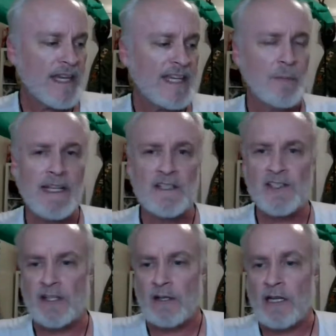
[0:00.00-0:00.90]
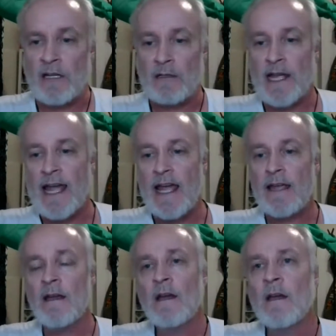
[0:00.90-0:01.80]
It can be considered
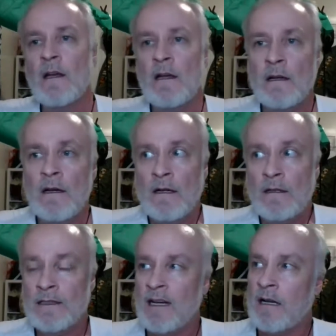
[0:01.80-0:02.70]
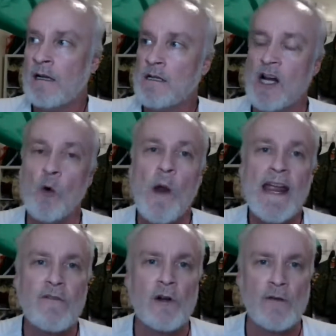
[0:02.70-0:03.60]
a
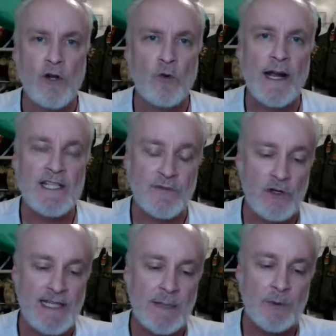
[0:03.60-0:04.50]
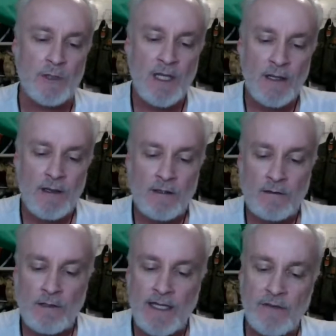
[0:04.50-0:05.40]
waiver of your rights. For example,
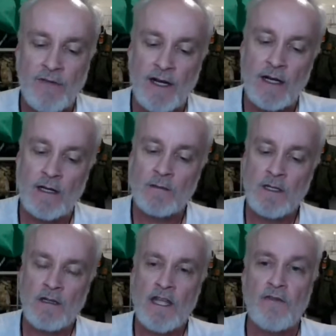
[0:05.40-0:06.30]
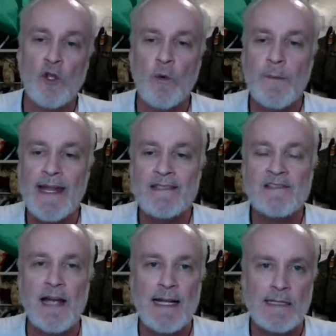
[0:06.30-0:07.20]
if you remain
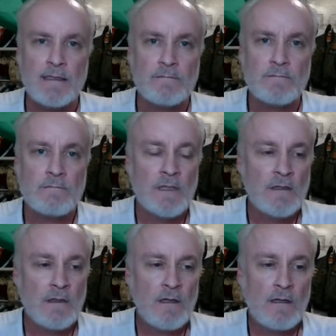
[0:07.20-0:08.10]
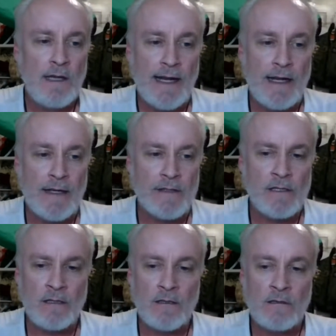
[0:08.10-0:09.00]
silent and